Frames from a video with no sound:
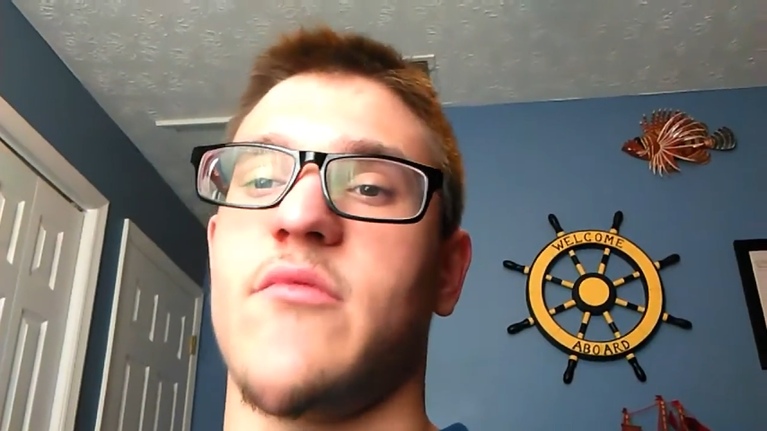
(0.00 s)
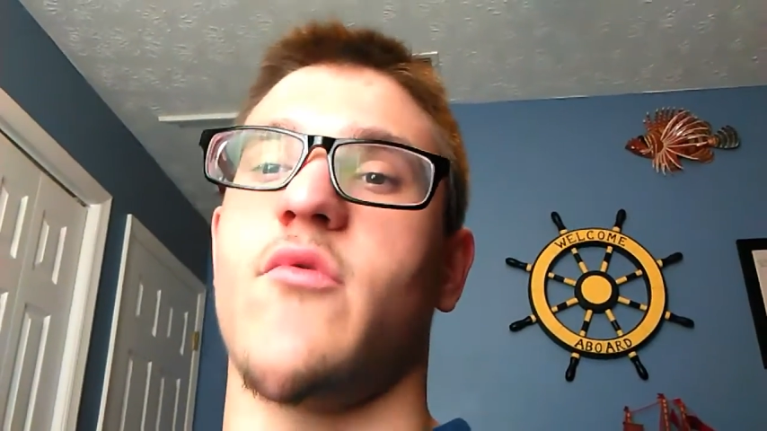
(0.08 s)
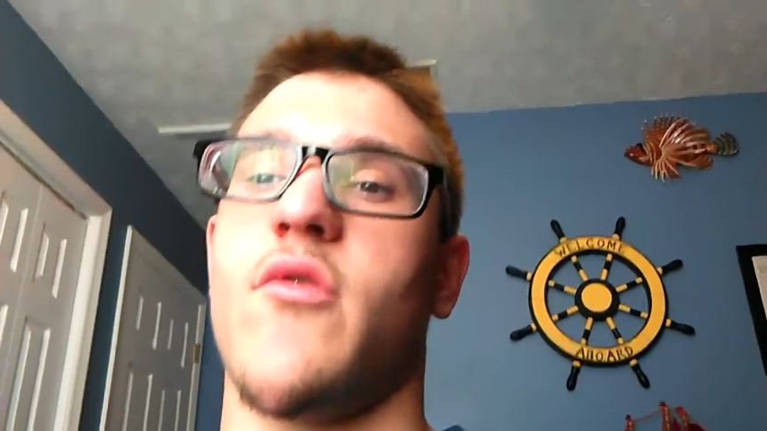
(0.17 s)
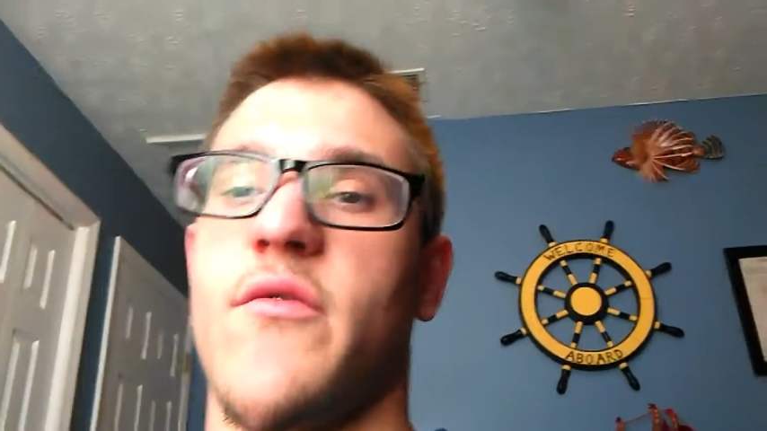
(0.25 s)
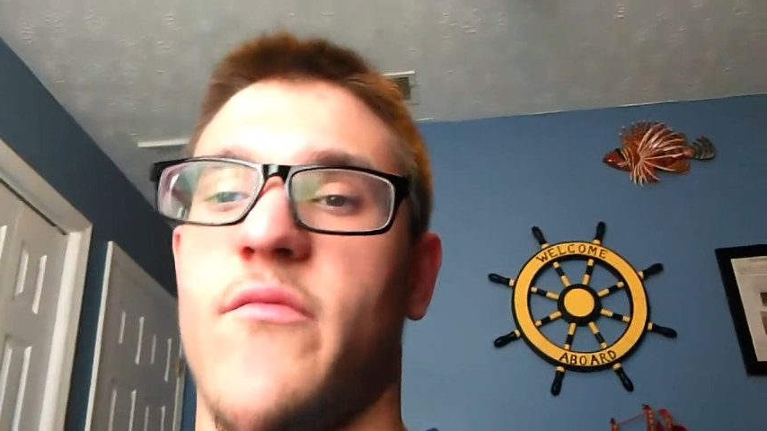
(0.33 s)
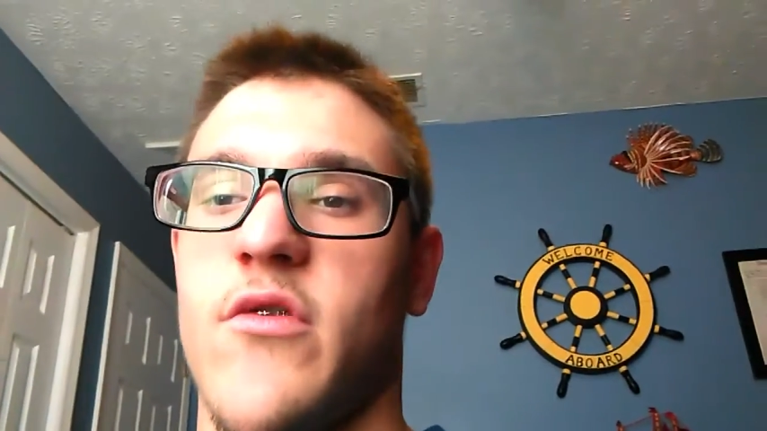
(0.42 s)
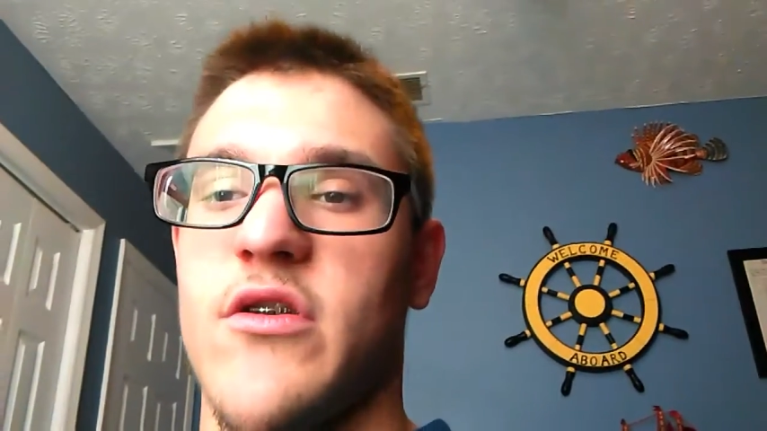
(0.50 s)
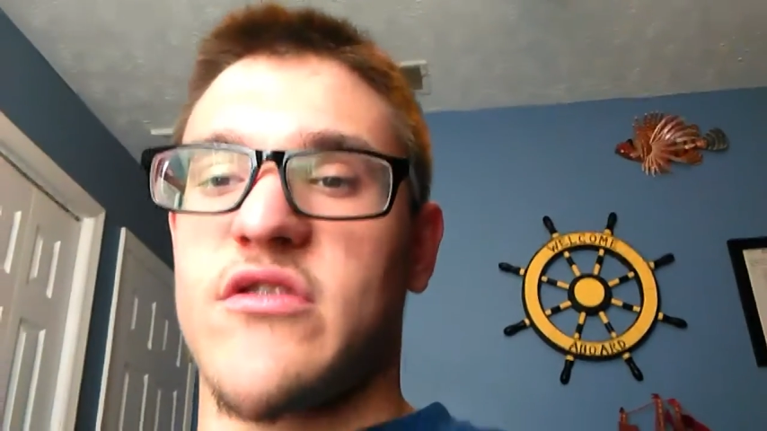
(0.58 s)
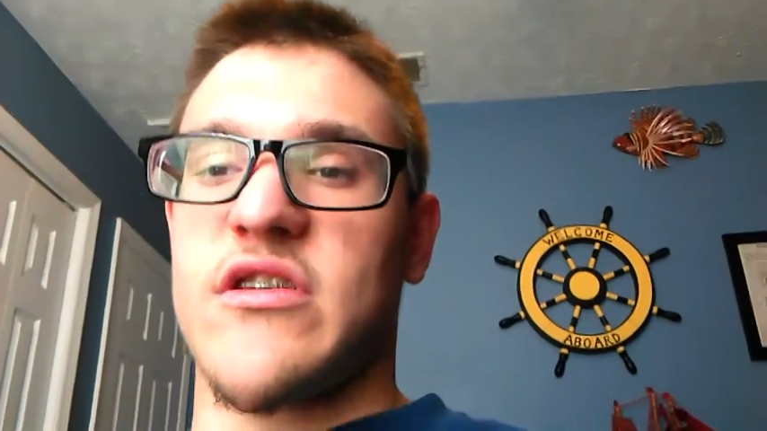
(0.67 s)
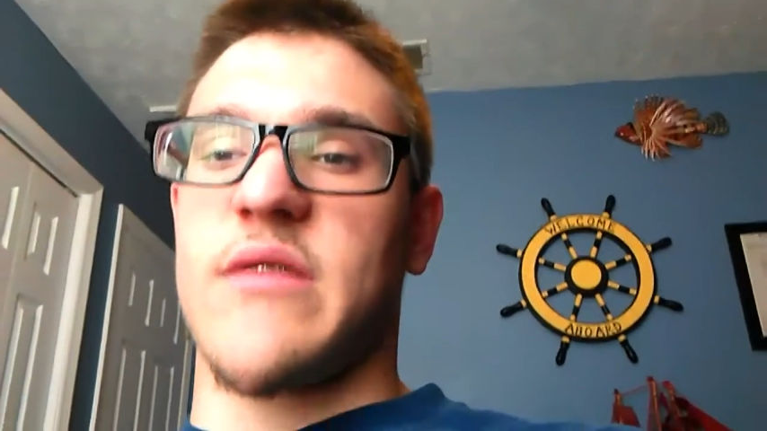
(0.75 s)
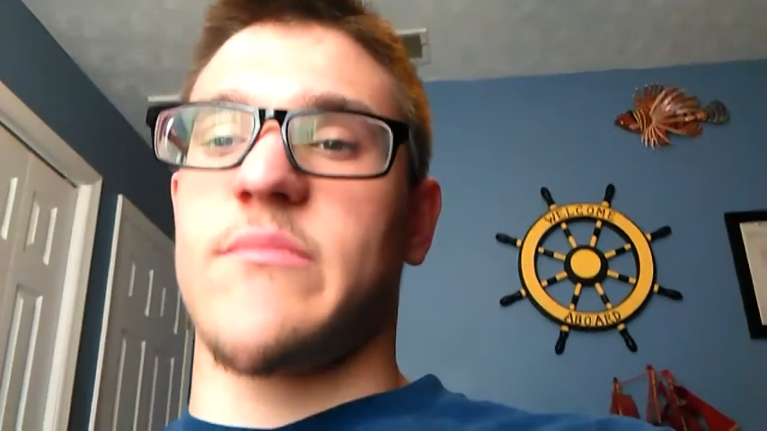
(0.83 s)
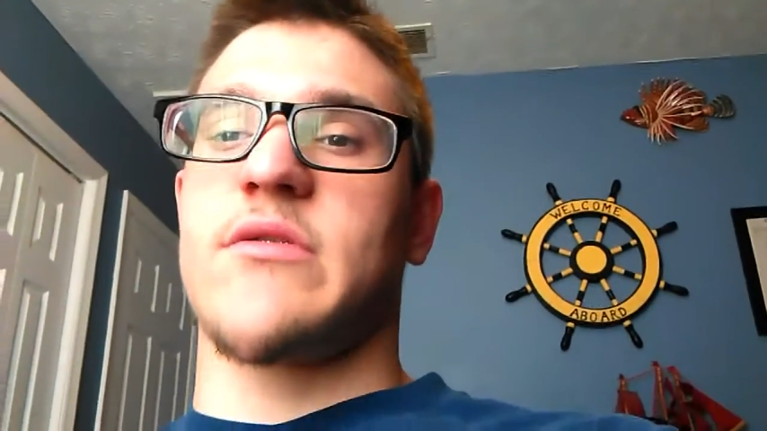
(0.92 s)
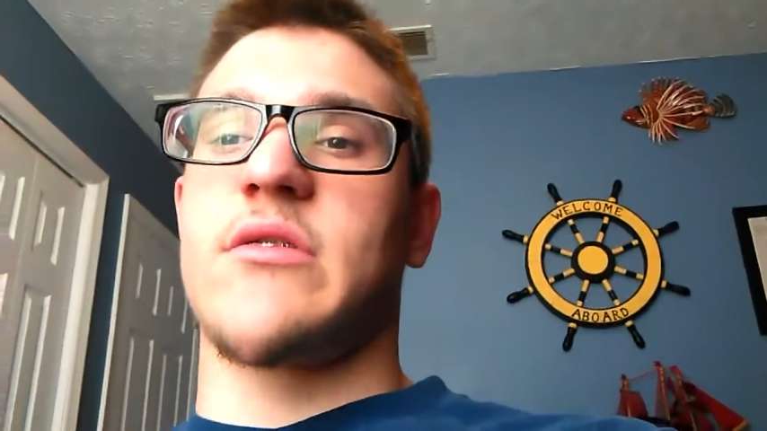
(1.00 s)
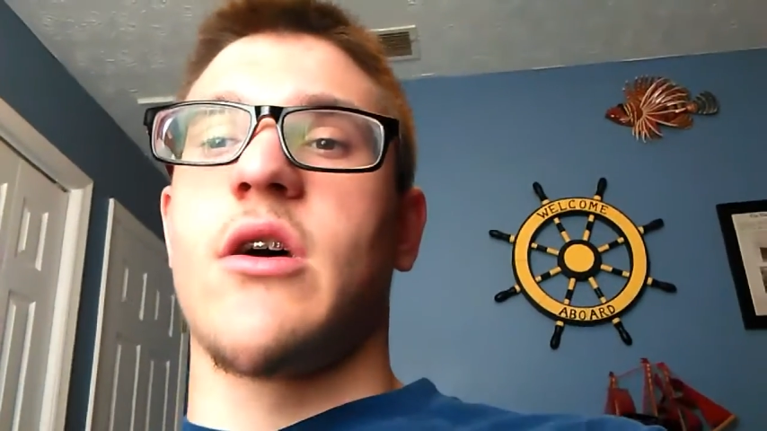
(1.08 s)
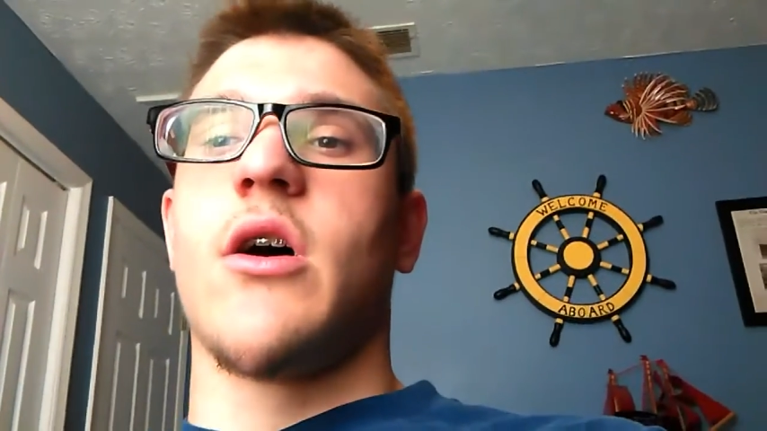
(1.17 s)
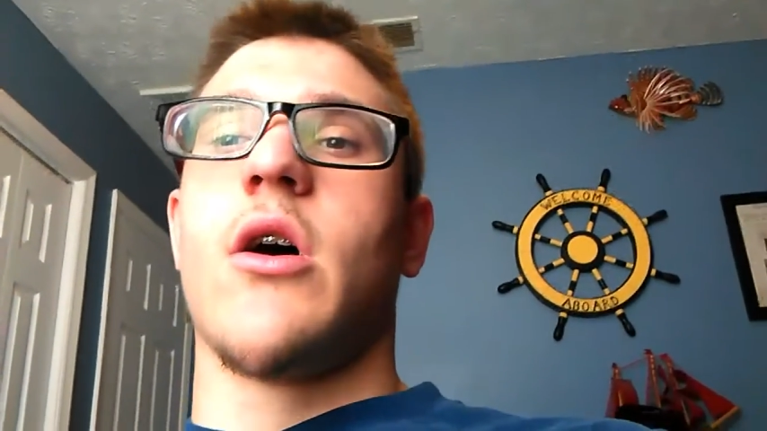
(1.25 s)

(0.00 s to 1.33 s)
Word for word: and World of Warships